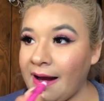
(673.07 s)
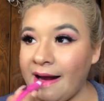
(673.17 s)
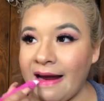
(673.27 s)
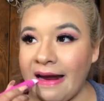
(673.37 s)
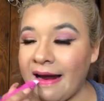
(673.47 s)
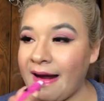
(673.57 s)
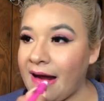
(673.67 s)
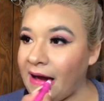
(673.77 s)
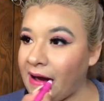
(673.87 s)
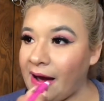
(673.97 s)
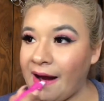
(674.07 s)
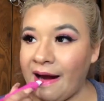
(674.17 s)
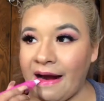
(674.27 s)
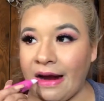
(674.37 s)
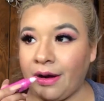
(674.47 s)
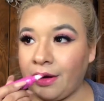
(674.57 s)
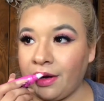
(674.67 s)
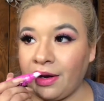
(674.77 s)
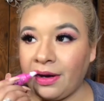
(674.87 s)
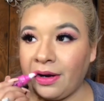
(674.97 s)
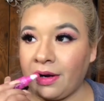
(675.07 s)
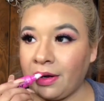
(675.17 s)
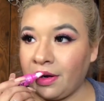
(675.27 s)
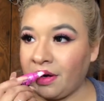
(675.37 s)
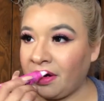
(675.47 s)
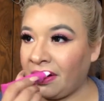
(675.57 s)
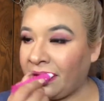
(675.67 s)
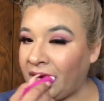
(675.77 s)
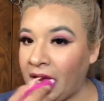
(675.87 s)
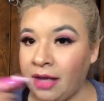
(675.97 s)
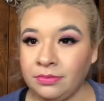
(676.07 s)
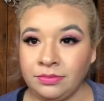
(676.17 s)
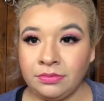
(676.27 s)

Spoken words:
Nobody speaks.